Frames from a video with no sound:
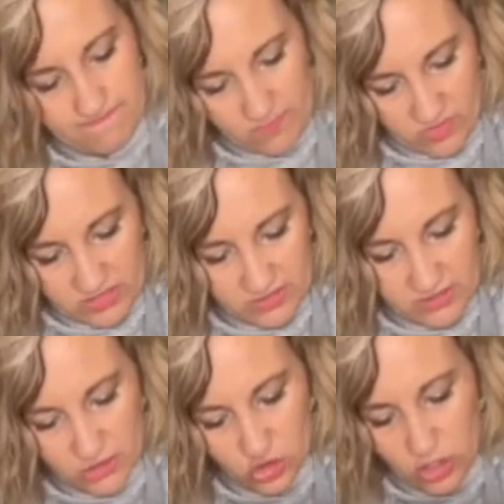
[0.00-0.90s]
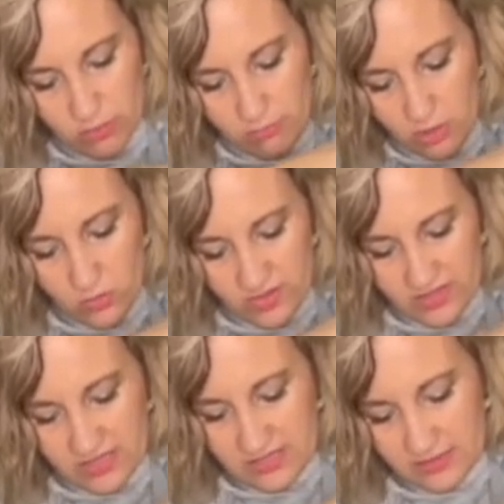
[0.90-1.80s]
This is a jumbo one.
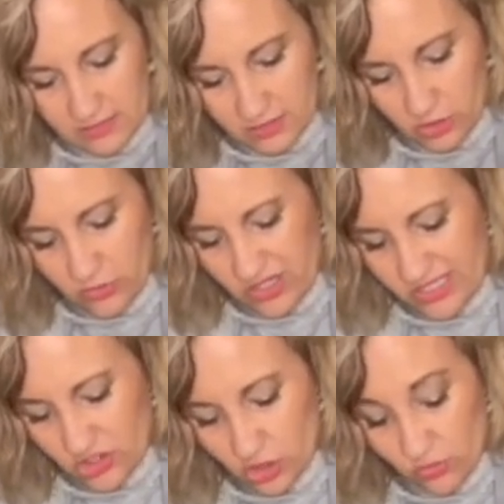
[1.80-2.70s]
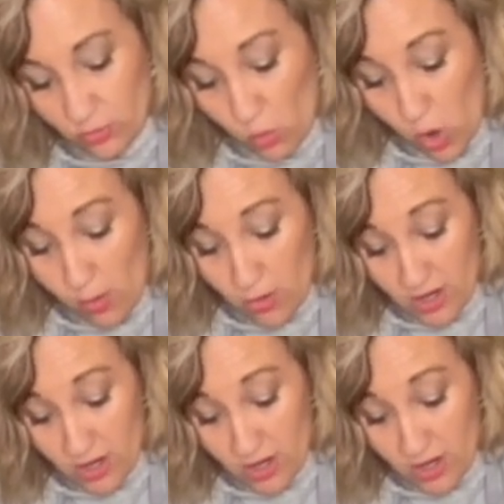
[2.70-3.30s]
This glue gun is just from Walmart.